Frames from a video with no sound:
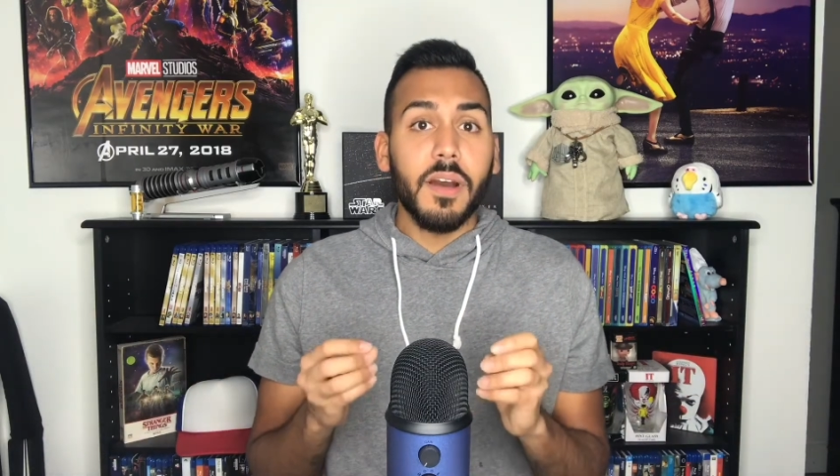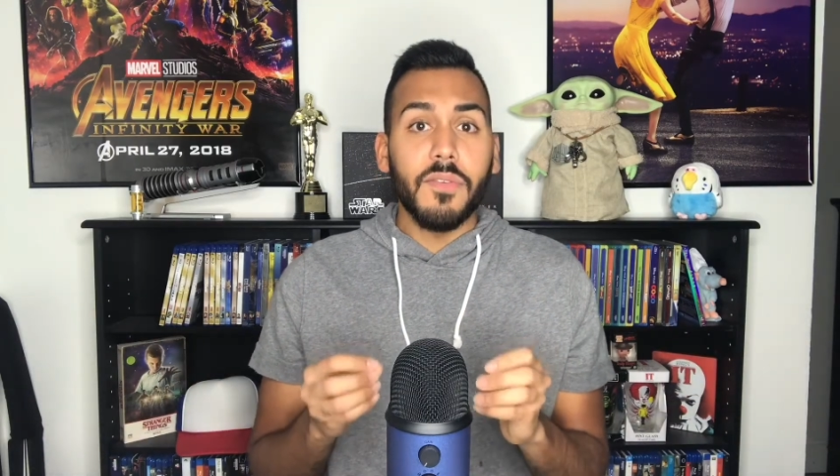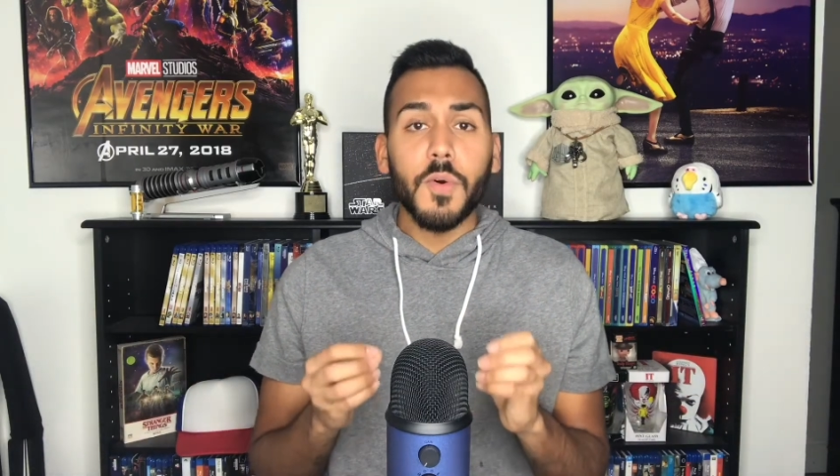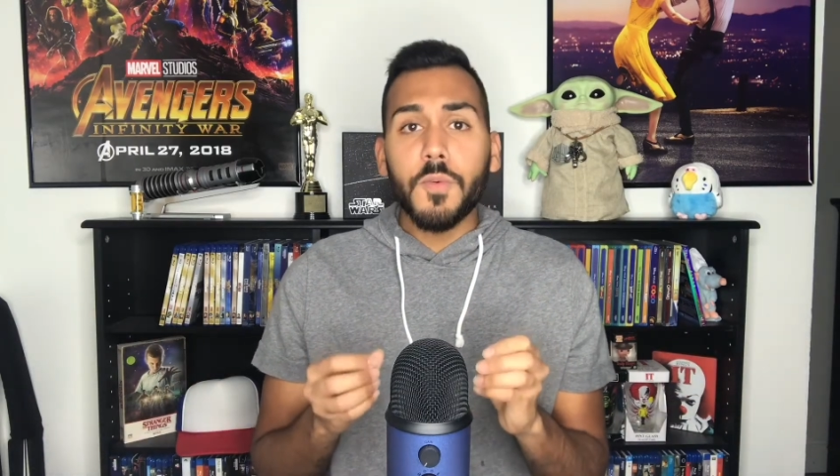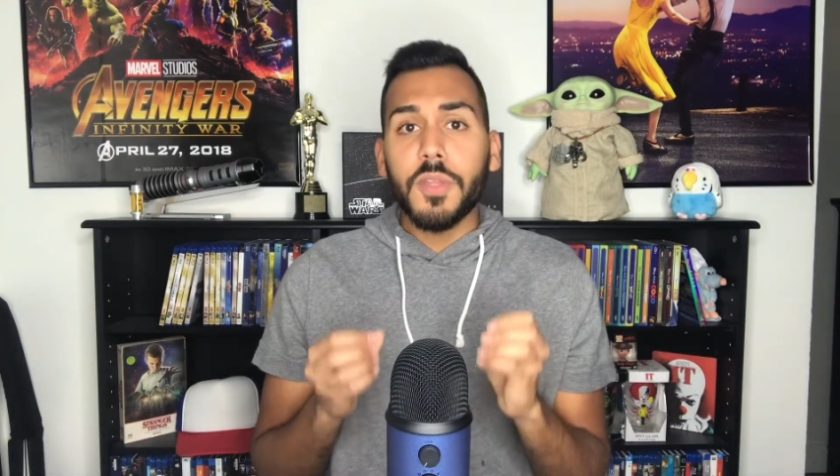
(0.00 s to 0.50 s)
of
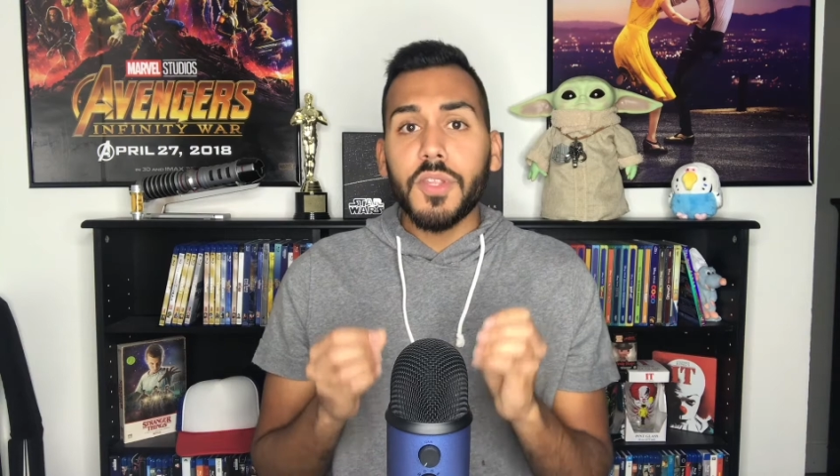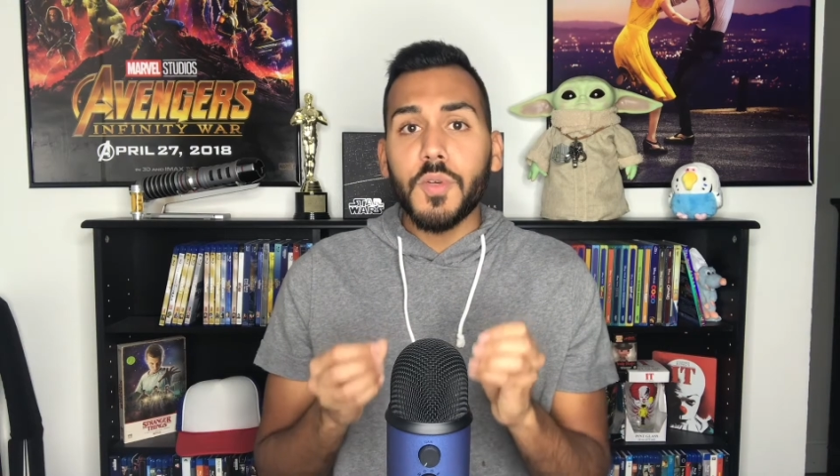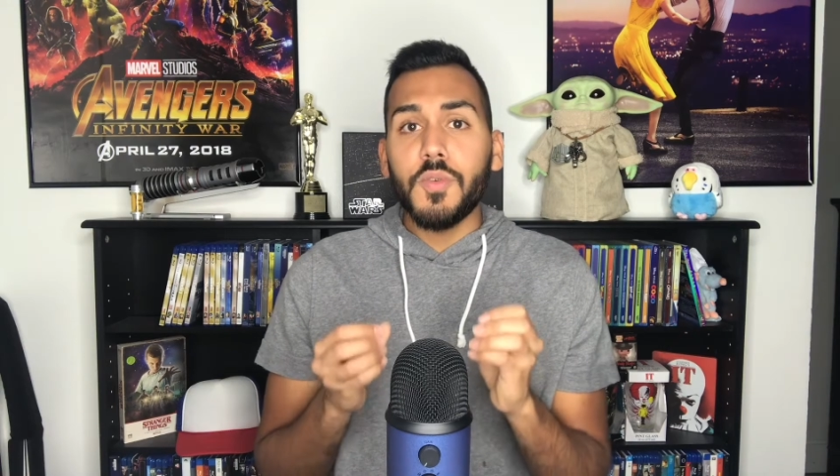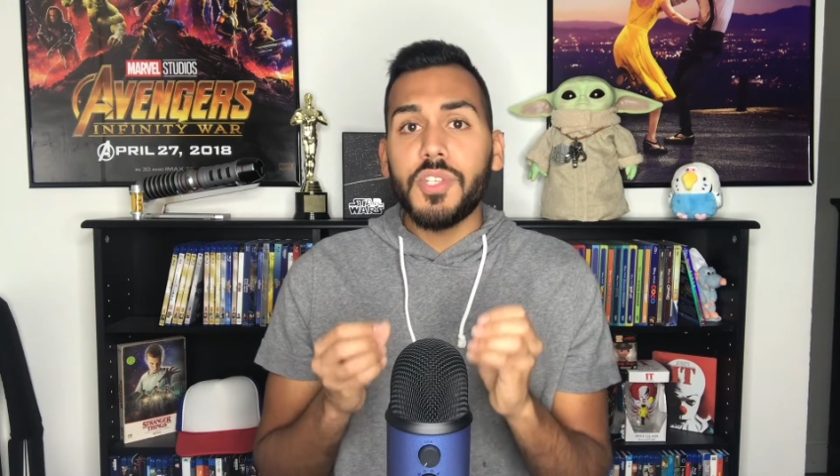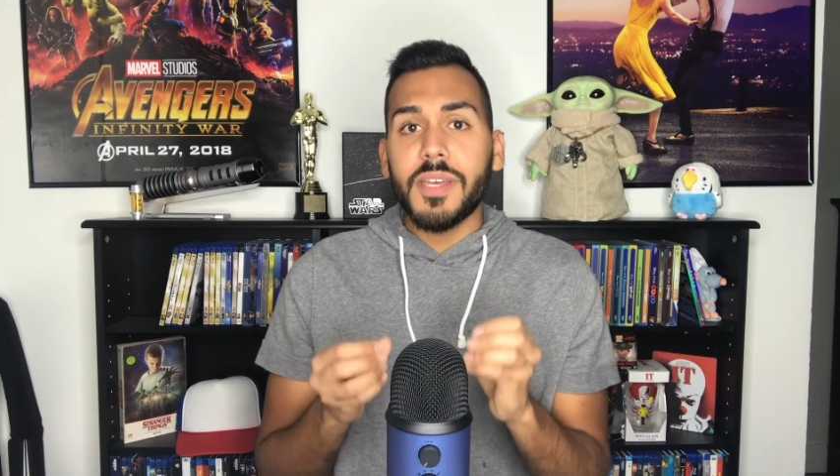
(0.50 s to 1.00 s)
who the
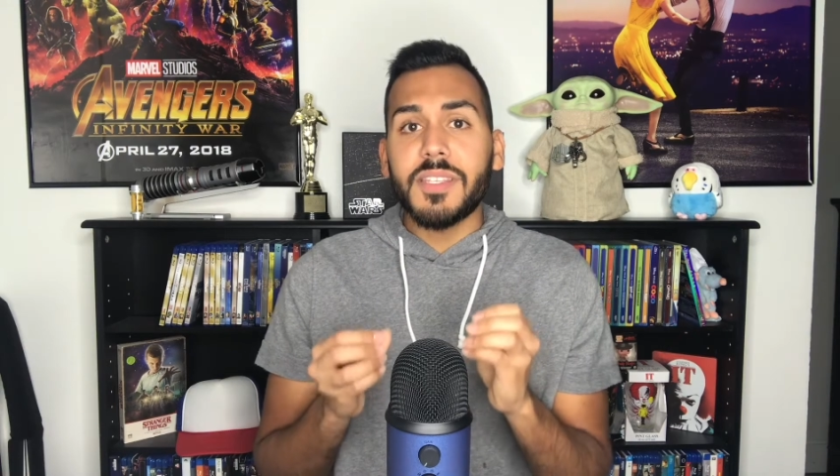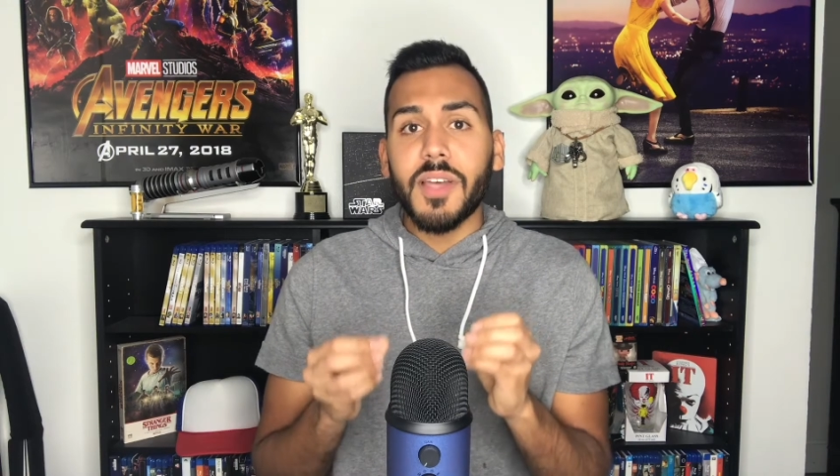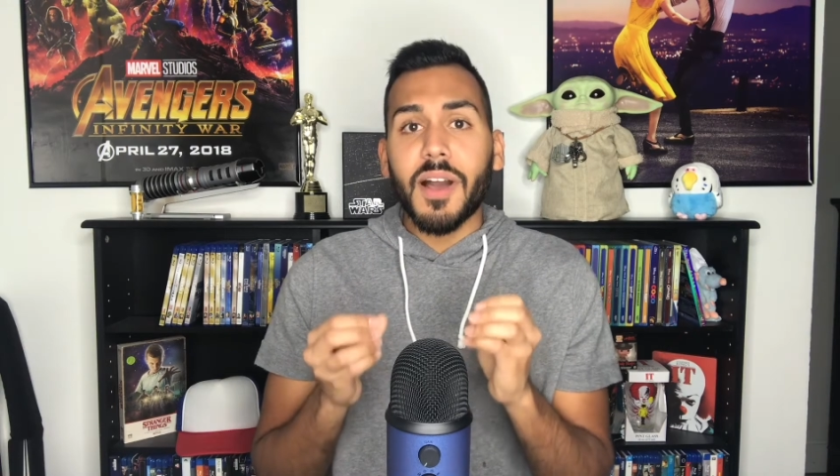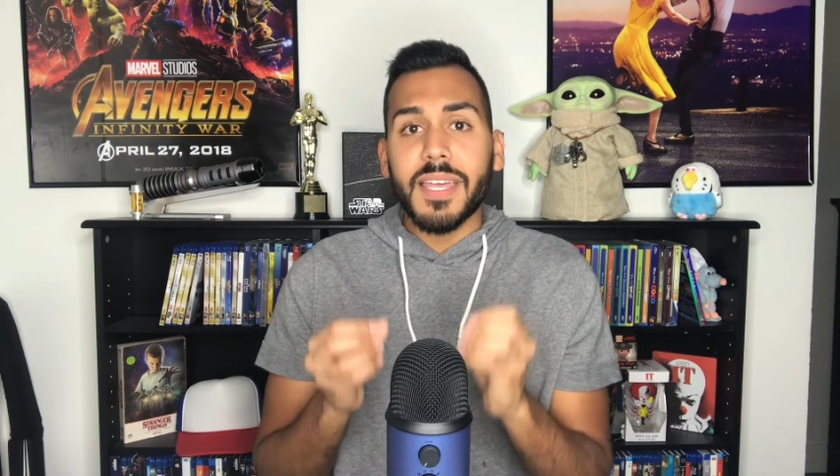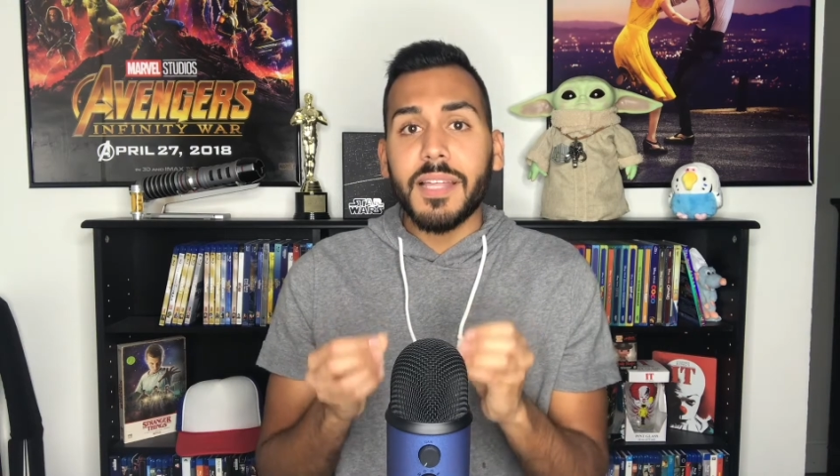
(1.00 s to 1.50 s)
new
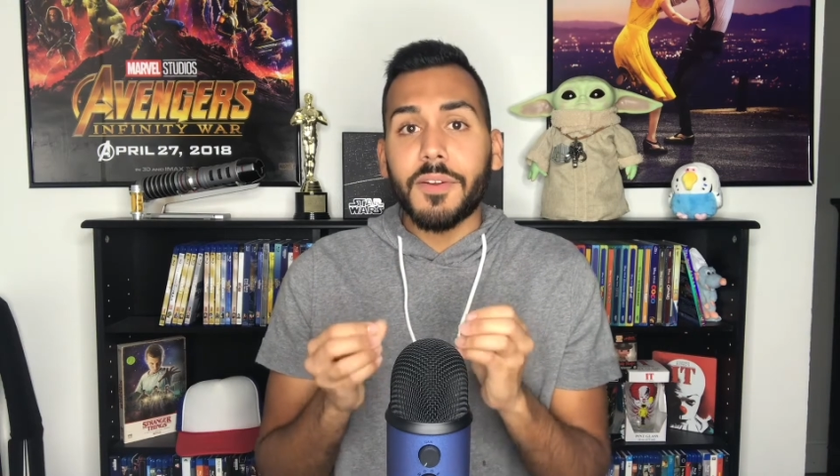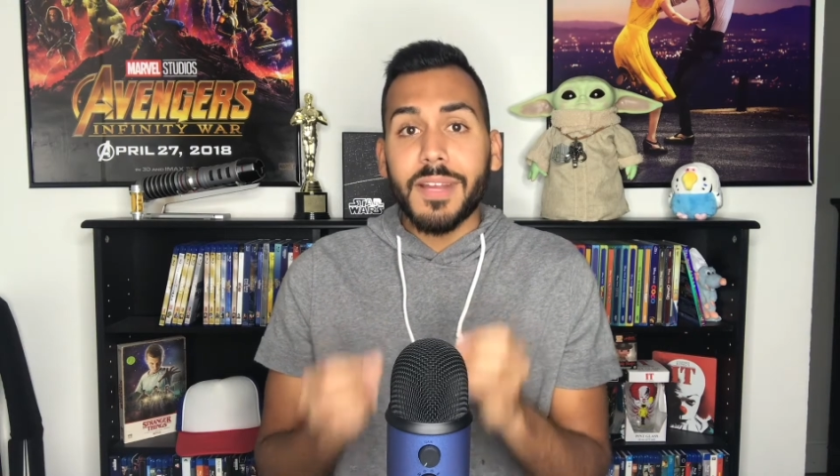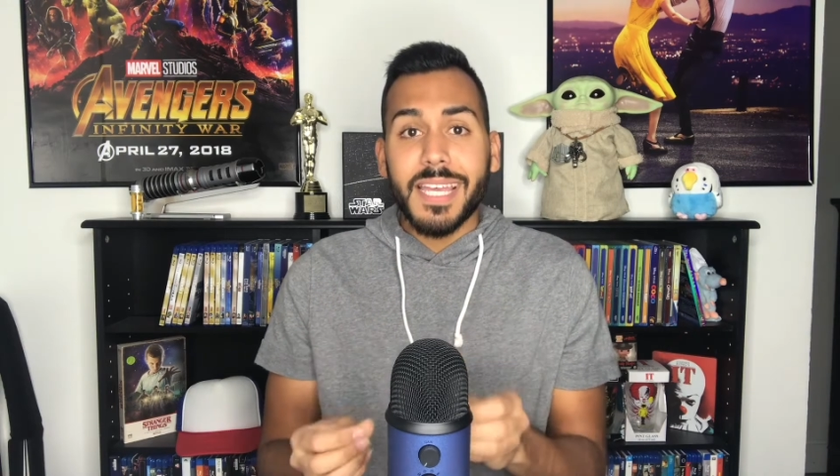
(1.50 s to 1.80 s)
Jigsaw killer